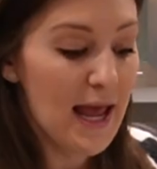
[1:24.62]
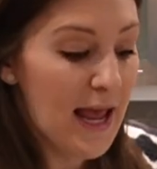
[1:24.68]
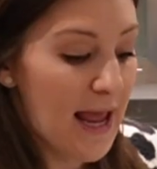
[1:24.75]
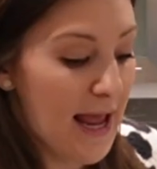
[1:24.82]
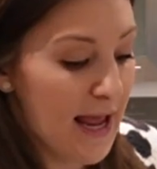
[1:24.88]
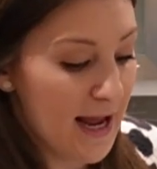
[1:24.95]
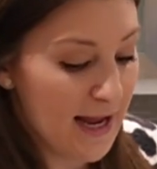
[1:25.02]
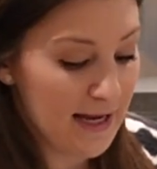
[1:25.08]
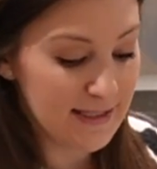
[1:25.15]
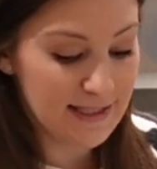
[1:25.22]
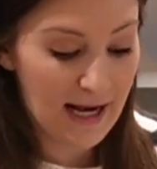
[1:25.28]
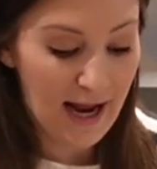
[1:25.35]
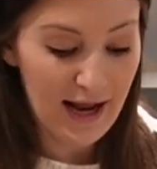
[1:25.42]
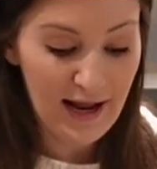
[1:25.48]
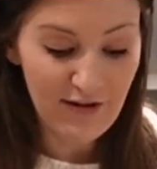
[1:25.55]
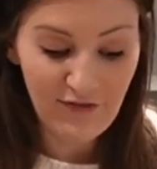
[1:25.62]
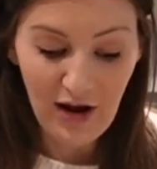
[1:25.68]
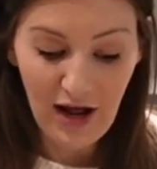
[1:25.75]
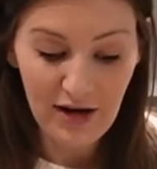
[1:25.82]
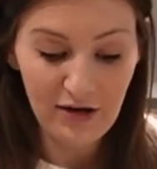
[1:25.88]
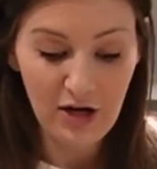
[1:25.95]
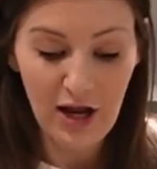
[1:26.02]
And I have
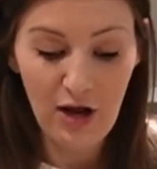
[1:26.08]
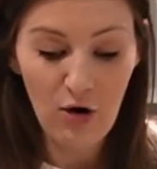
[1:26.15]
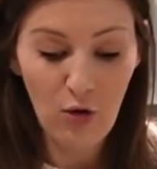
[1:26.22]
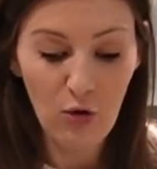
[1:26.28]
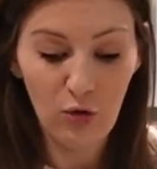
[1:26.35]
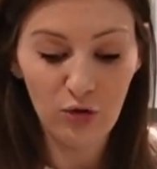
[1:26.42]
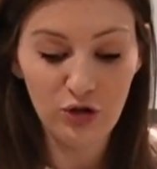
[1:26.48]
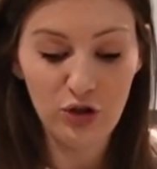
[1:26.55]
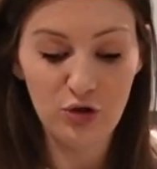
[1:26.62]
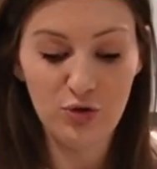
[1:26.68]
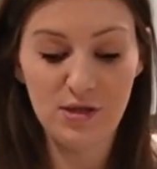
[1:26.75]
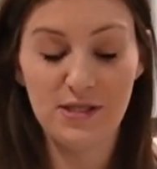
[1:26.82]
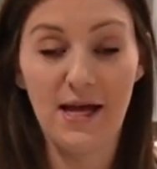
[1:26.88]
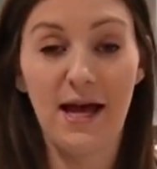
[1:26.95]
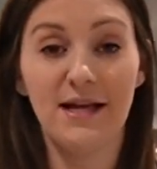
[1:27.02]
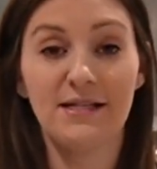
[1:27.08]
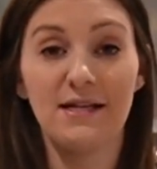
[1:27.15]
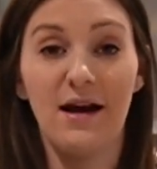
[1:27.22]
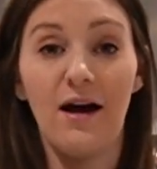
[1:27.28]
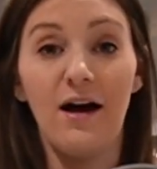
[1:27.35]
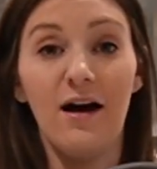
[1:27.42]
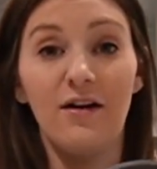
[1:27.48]
gotten a whole new set
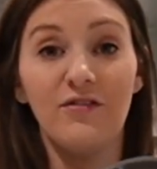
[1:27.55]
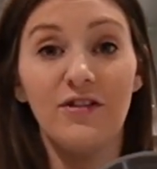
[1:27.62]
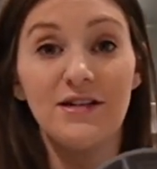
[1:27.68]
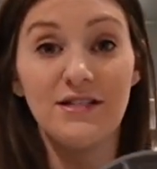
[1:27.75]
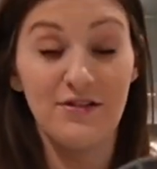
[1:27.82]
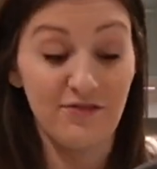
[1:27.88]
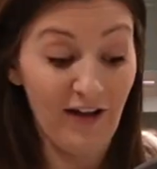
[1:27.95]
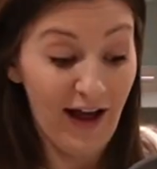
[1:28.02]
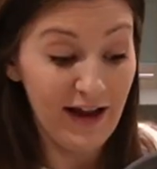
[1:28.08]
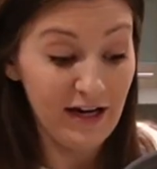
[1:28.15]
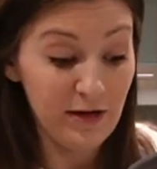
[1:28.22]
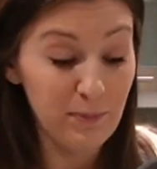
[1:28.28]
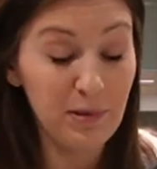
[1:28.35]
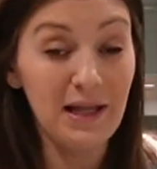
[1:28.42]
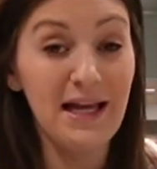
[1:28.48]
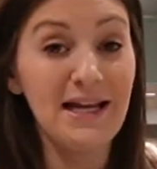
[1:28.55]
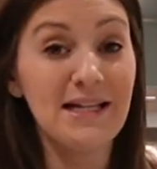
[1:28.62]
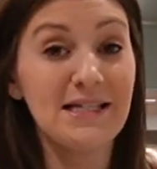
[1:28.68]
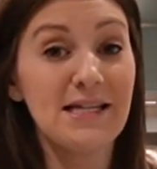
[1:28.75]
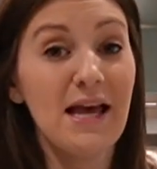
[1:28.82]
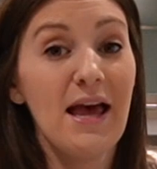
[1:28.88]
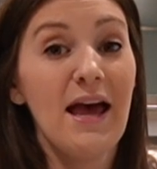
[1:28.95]
of divided
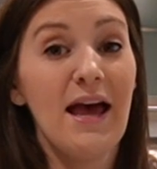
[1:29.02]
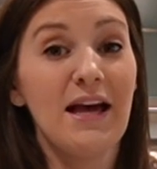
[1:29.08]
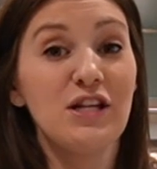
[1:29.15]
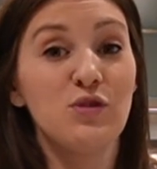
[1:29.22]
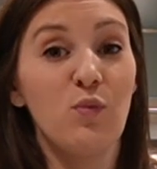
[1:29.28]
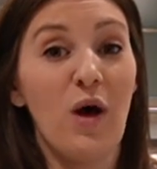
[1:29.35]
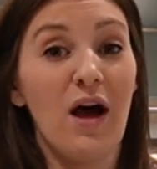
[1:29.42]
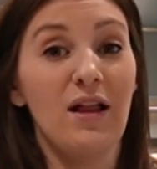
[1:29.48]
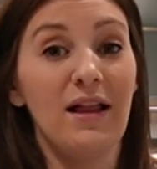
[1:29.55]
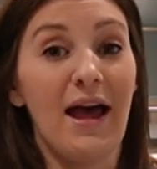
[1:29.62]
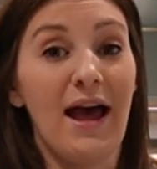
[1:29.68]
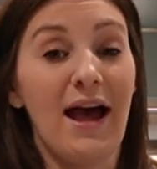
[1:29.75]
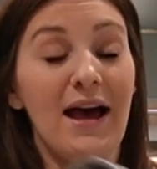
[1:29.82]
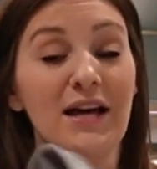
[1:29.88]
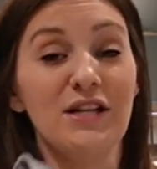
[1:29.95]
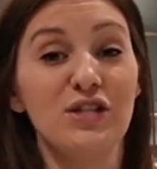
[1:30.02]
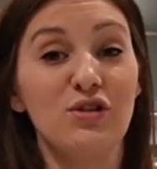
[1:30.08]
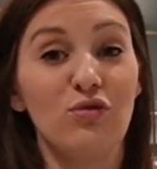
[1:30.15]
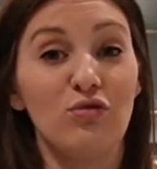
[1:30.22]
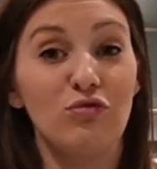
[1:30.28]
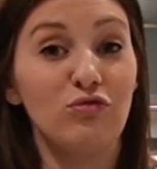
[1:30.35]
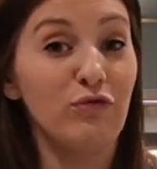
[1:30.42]
plates as well as
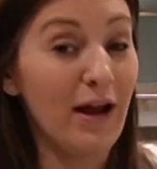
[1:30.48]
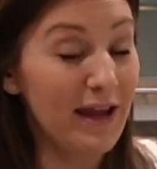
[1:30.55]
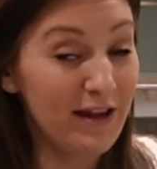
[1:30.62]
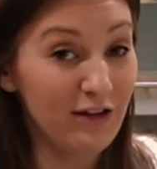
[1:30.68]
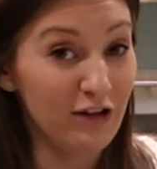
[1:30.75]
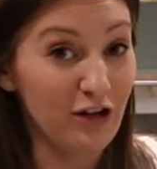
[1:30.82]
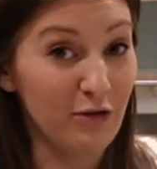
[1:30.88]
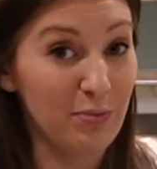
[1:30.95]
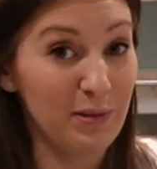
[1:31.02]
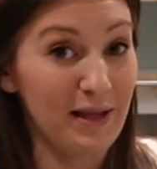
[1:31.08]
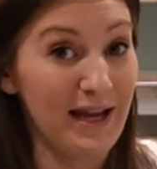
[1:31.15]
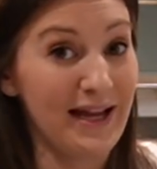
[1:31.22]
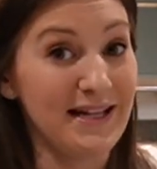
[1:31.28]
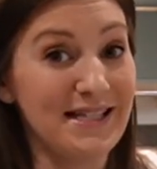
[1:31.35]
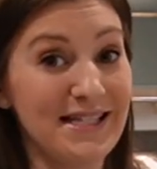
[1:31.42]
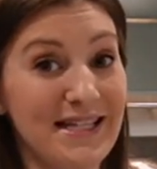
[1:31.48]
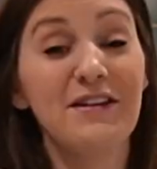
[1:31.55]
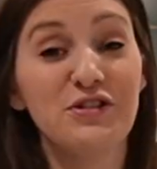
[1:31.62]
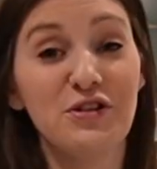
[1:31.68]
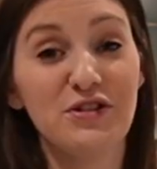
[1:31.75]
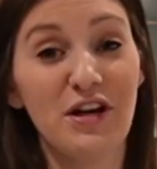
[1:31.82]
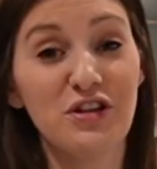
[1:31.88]
regular plates, because
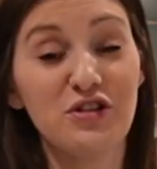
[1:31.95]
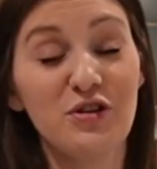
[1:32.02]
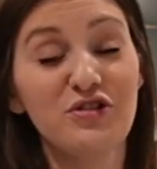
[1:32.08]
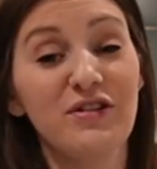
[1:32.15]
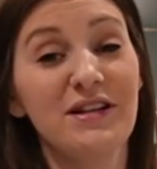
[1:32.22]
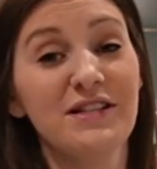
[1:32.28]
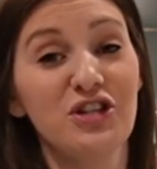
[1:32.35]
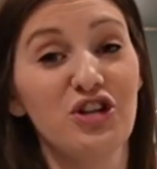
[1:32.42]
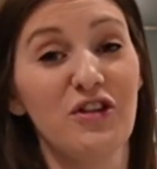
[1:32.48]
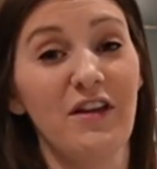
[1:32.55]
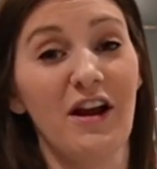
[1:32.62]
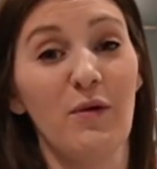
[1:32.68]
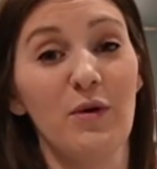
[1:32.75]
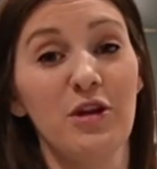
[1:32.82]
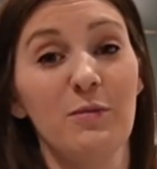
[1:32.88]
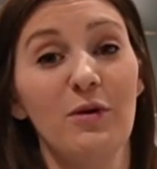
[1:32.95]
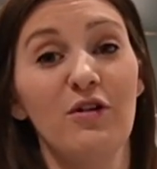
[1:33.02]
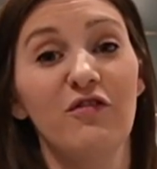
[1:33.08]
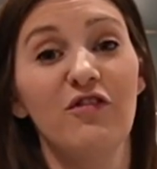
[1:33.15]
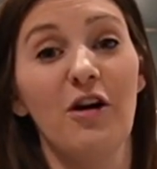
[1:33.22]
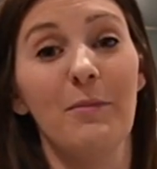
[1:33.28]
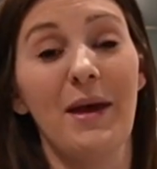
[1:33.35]
there's also a transition there when you move
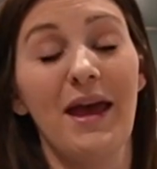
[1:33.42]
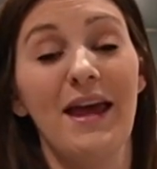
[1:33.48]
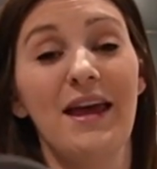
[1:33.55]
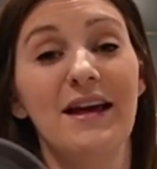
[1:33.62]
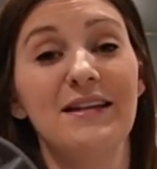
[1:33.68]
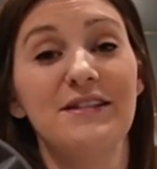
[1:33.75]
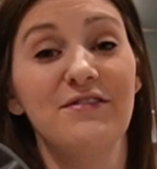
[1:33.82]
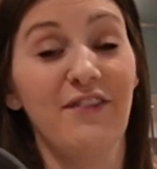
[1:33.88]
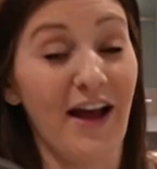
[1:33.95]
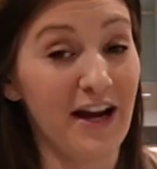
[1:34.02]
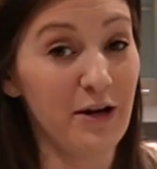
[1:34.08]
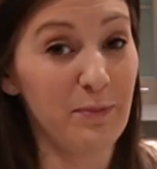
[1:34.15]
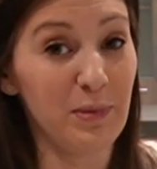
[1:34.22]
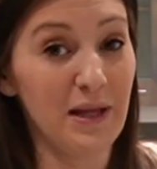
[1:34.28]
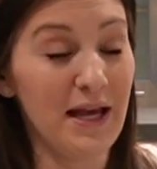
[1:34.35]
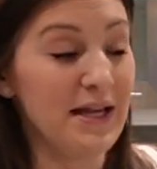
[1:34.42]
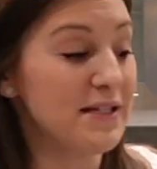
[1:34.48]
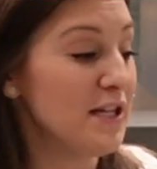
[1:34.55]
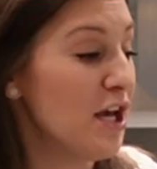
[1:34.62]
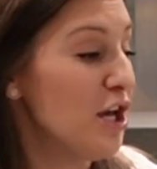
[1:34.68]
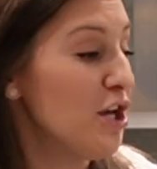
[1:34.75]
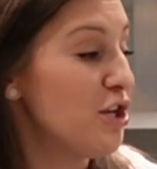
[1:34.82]
from a divided plate
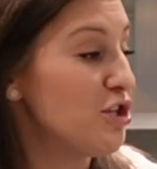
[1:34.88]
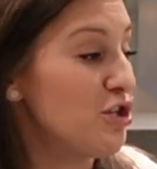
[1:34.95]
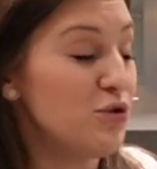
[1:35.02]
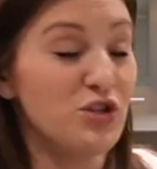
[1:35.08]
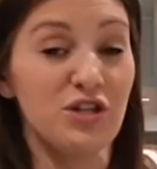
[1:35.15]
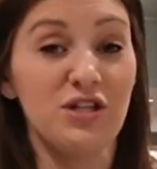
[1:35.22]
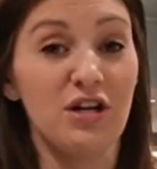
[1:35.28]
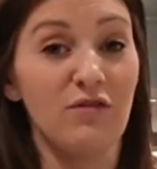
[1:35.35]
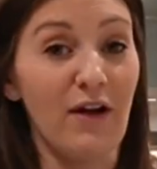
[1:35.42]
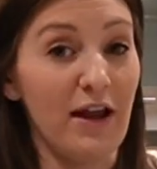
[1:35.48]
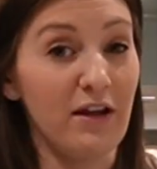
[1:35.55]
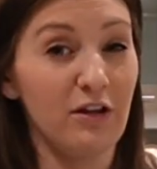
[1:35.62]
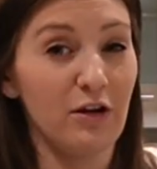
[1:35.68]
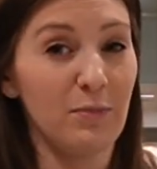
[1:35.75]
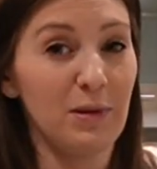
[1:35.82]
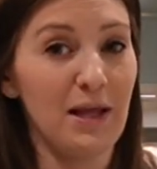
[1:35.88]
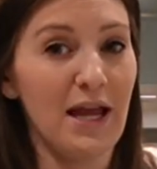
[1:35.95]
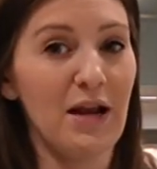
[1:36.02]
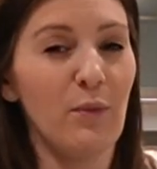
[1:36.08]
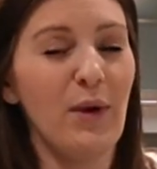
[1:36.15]
to just a regular plate.